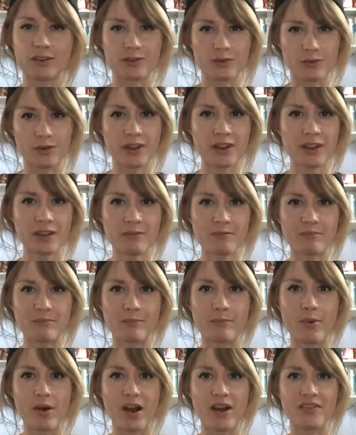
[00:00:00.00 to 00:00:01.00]
annoying,
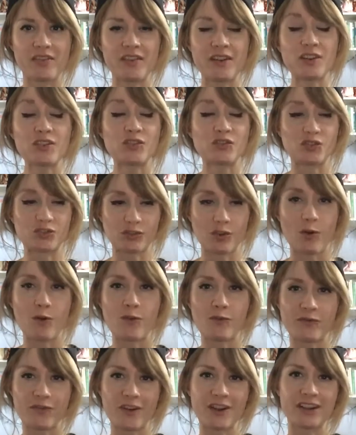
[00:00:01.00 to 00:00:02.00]
but they're
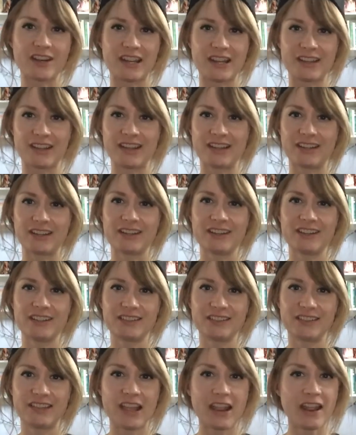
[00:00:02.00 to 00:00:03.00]
so funny. Like,
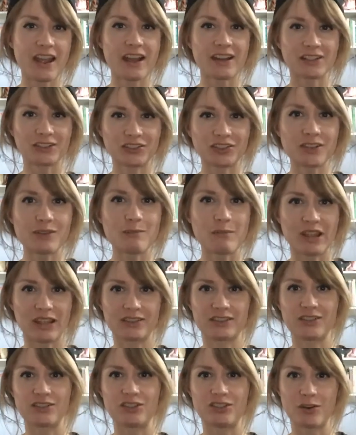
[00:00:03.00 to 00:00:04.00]
they actually
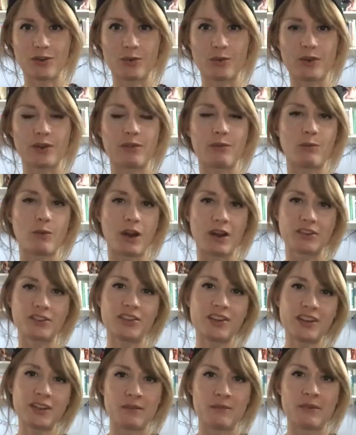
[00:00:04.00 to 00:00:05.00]
make the show worth
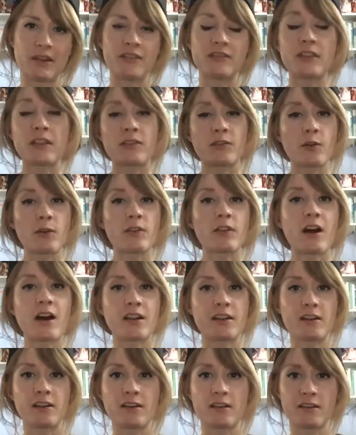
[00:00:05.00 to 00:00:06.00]
watching um, and they throw a
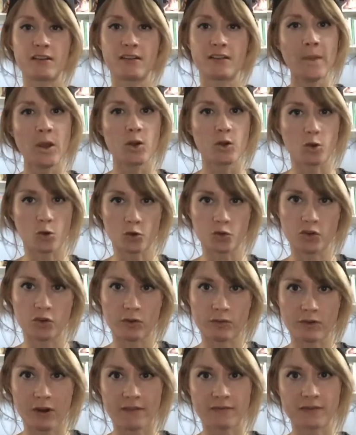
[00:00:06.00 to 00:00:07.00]
lot of
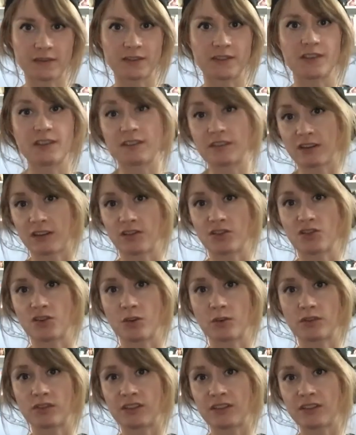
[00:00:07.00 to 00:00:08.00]
cultural references and
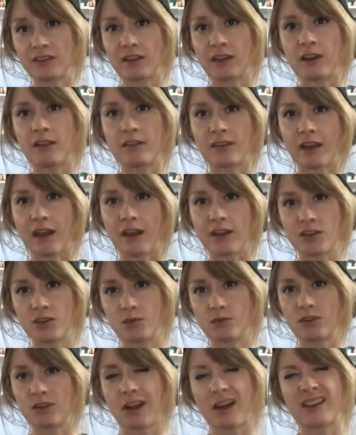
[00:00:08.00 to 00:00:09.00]
jokes in there that you
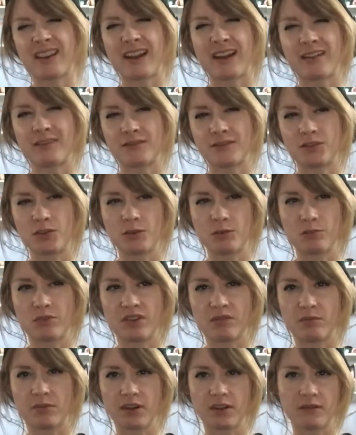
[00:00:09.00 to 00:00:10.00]
would kind of have to be
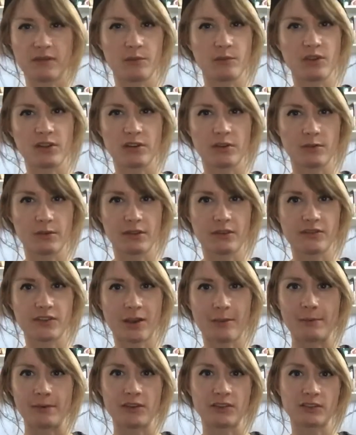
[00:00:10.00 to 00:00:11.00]
pretty familiar with
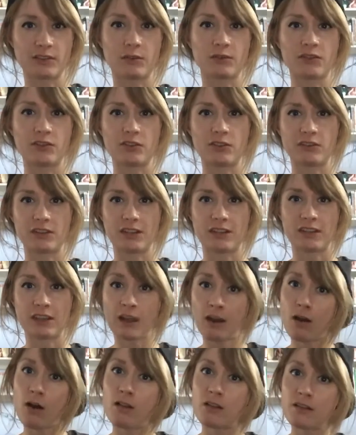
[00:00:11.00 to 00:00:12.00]
Japanese culture to
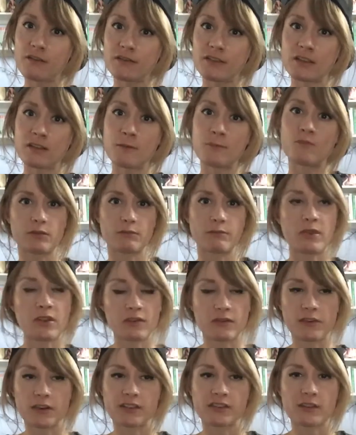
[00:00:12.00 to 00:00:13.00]
get all of them. Me
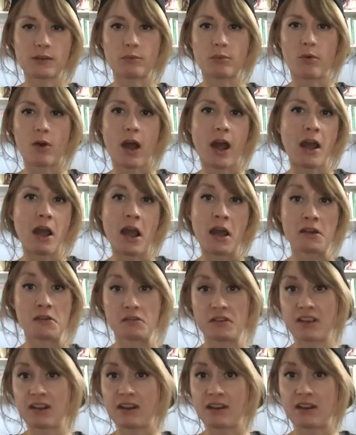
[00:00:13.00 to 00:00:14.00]
for example, I, I,
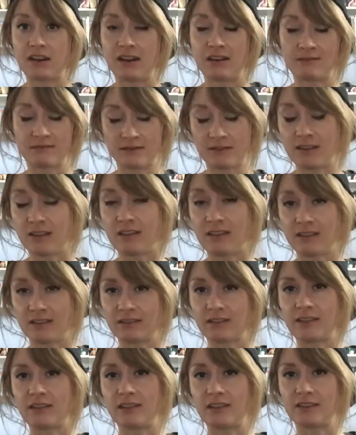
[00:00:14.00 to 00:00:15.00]
don't get
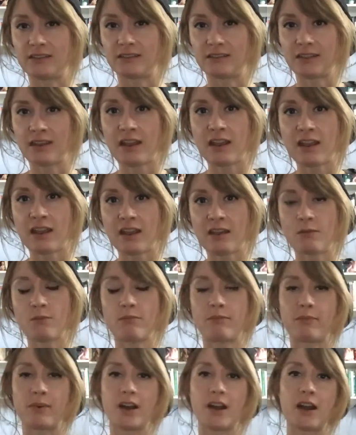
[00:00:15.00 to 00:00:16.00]
everything that they say
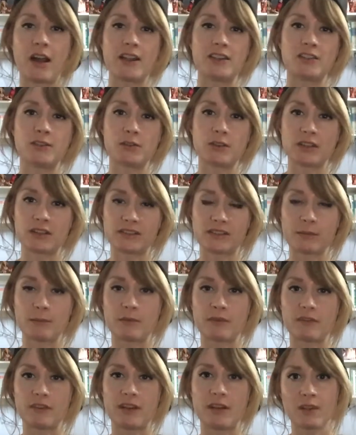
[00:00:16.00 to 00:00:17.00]
but I do get
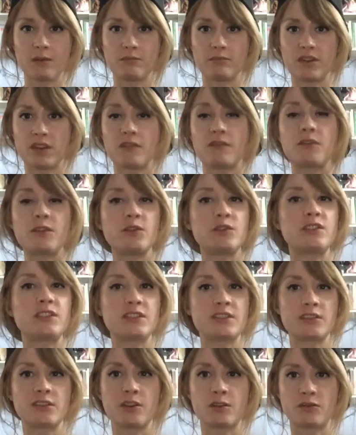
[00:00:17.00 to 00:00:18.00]
some of it. But if you
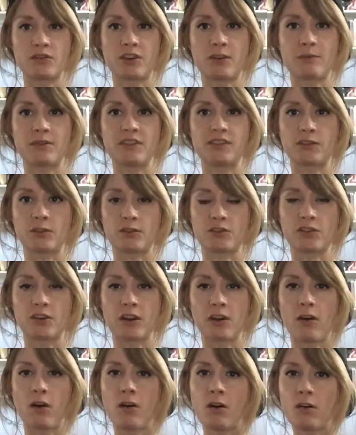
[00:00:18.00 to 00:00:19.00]
didn't know Japanese culture
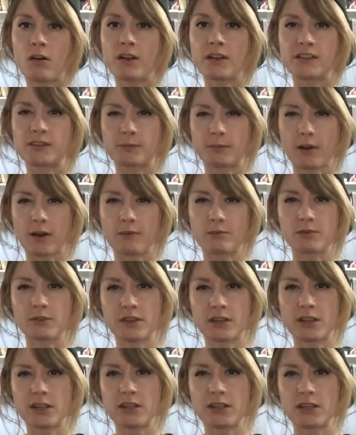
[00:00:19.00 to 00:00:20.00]
at all it's
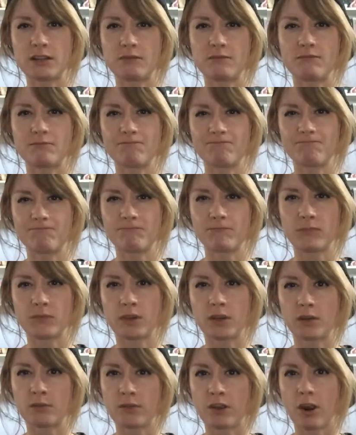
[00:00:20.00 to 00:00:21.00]
probably
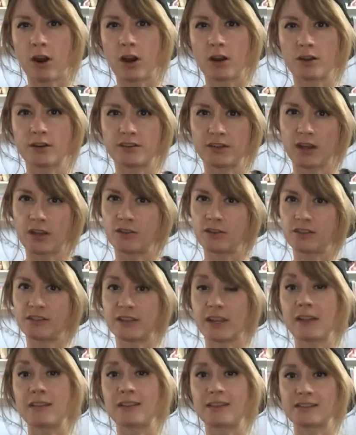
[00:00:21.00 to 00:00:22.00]
gonna be harder to
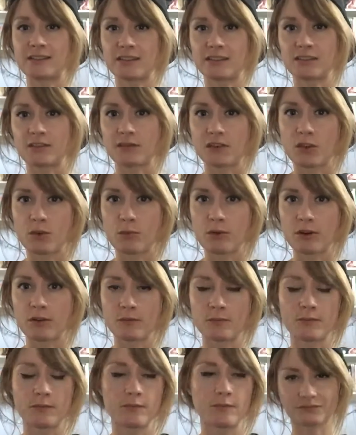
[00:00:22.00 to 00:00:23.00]
understand that sense of humor.
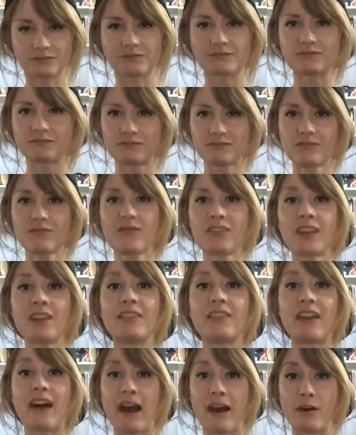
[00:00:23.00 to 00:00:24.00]

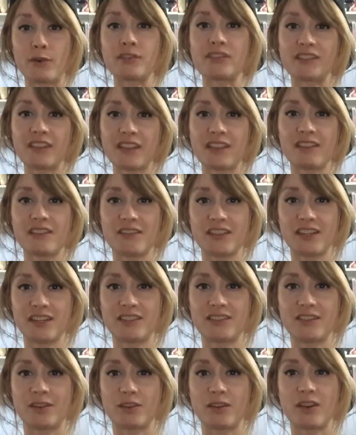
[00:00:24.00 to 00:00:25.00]
The house they live in
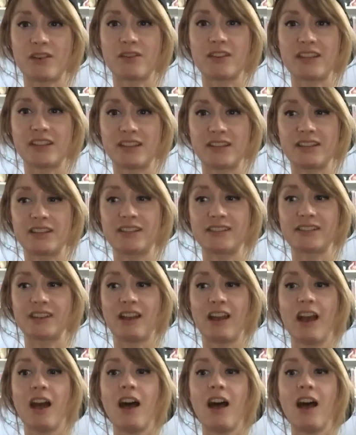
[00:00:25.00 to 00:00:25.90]
in Tokyo is